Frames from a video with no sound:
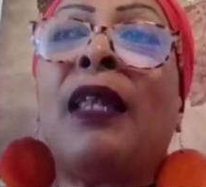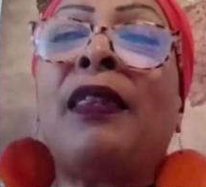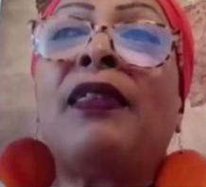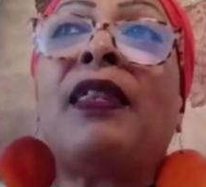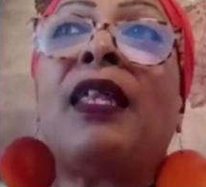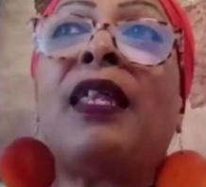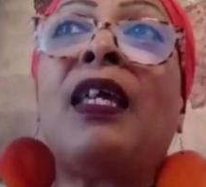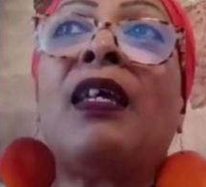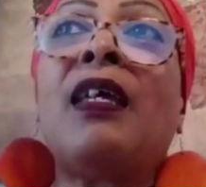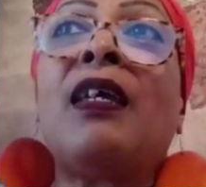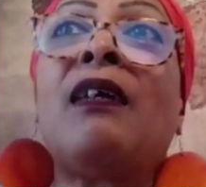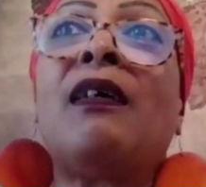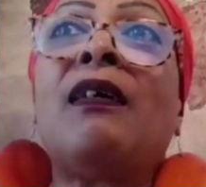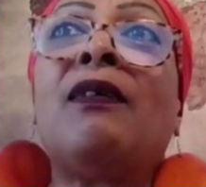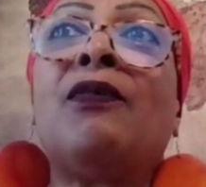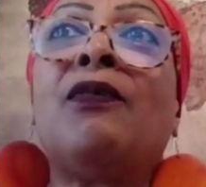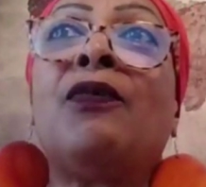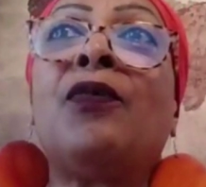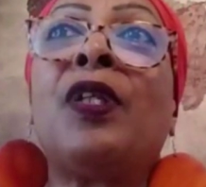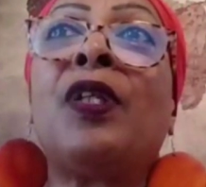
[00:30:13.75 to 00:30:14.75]
I think
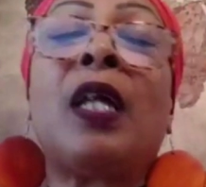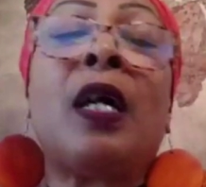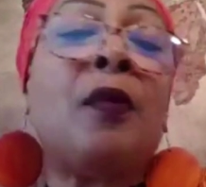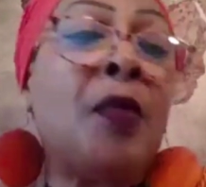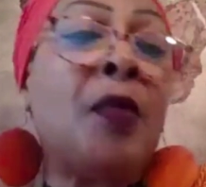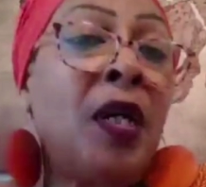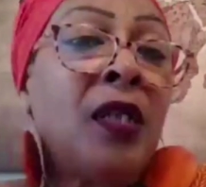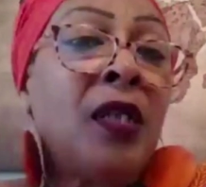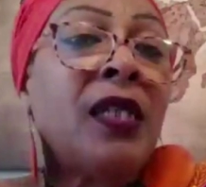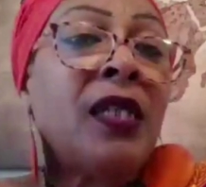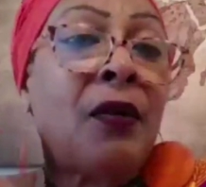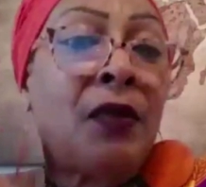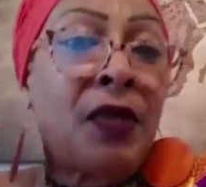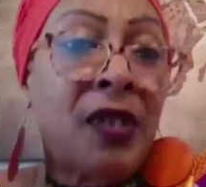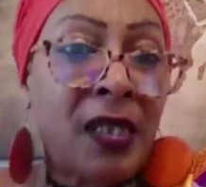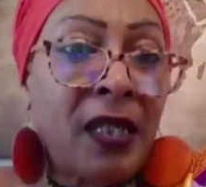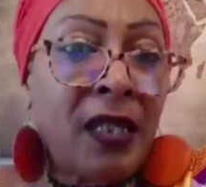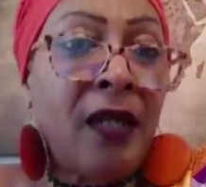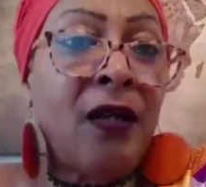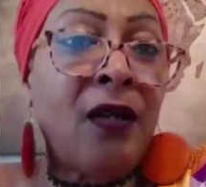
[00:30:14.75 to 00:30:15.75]
amongst
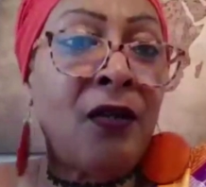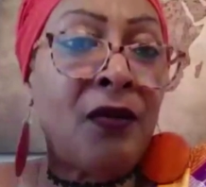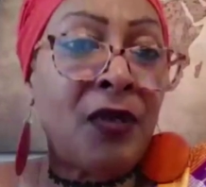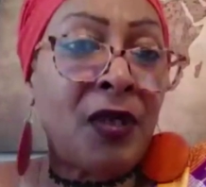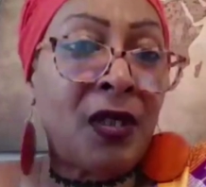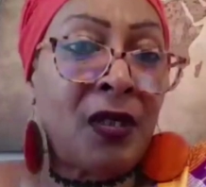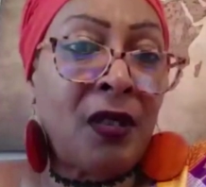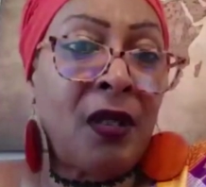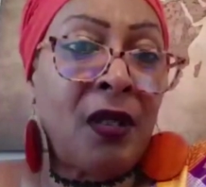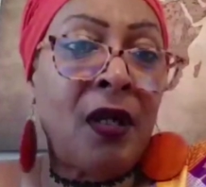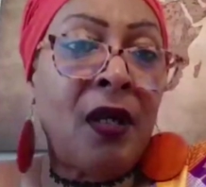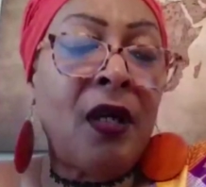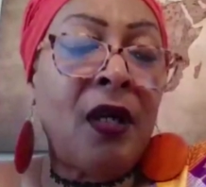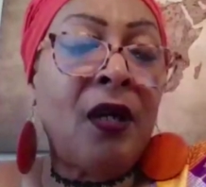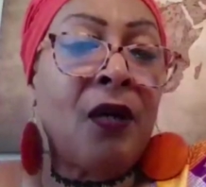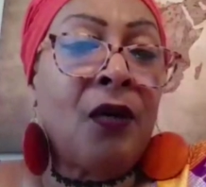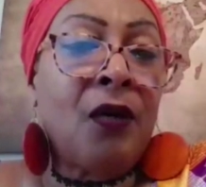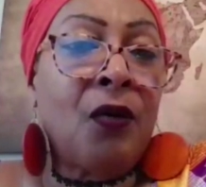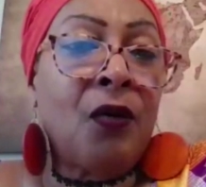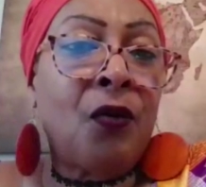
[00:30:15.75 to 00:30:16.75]
ourselves,
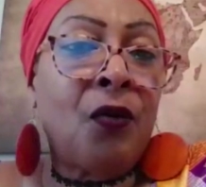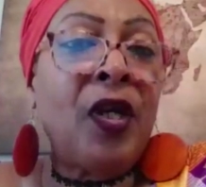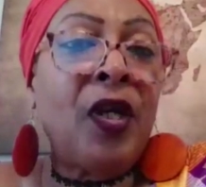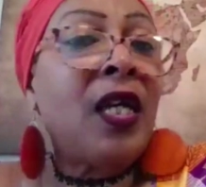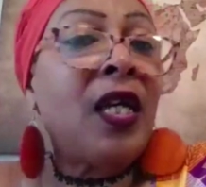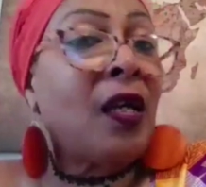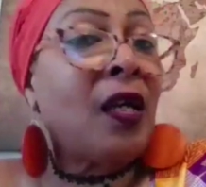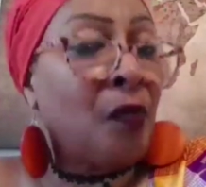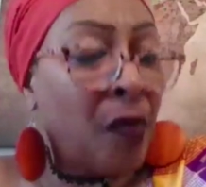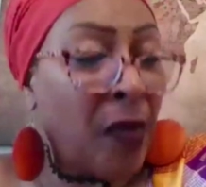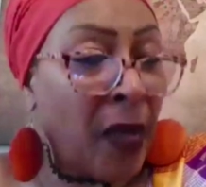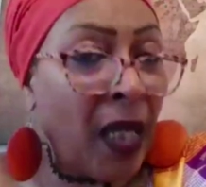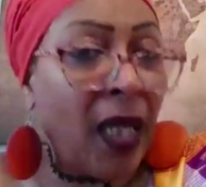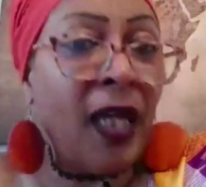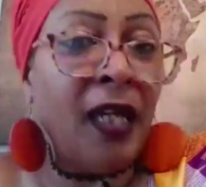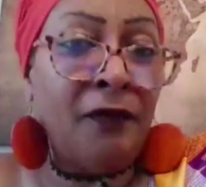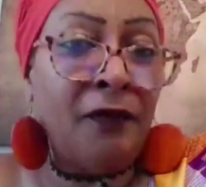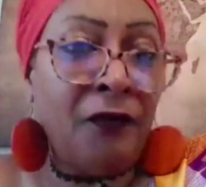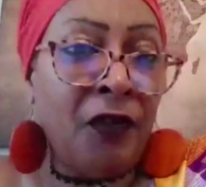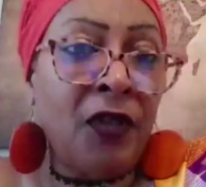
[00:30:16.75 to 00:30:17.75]
we can
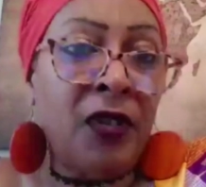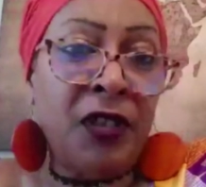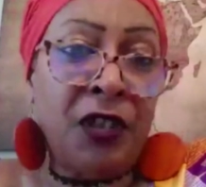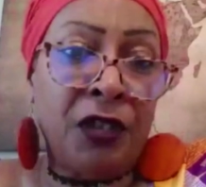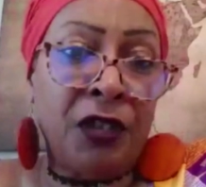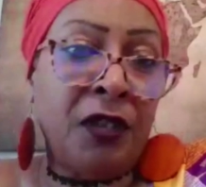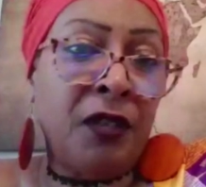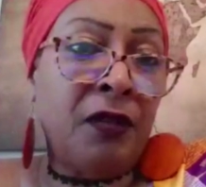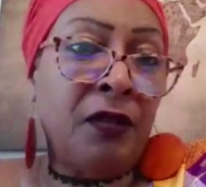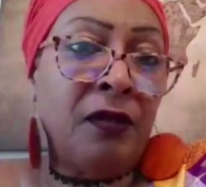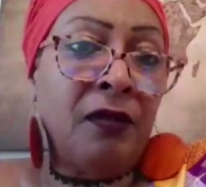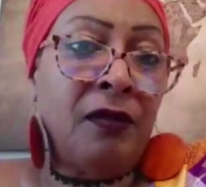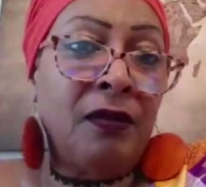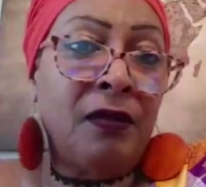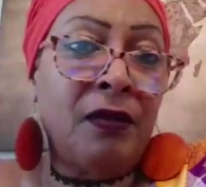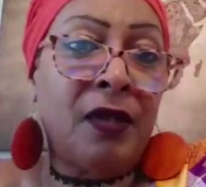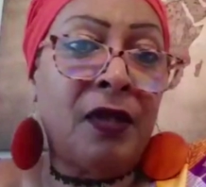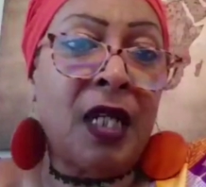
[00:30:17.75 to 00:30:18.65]
make it functional.